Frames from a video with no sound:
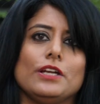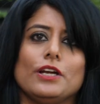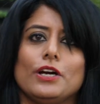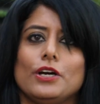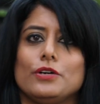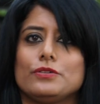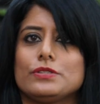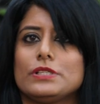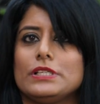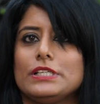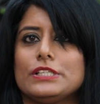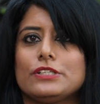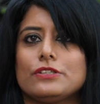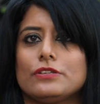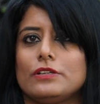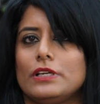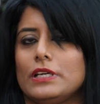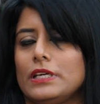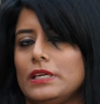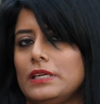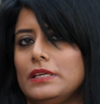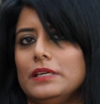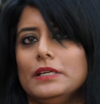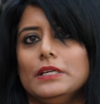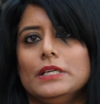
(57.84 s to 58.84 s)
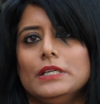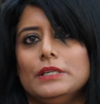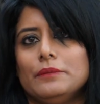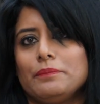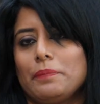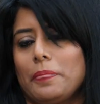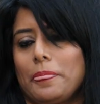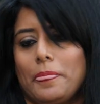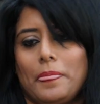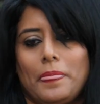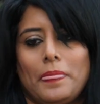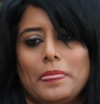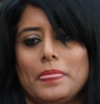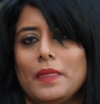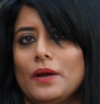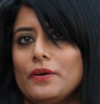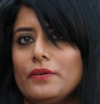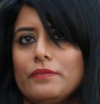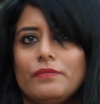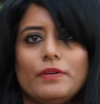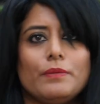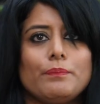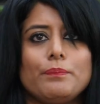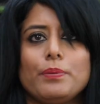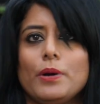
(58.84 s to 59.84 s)
you know, I was literally not
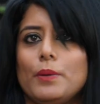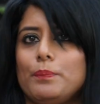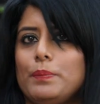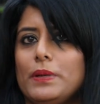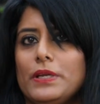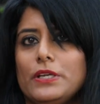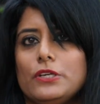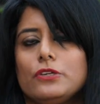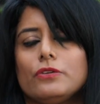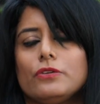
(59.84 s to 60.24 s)
even properly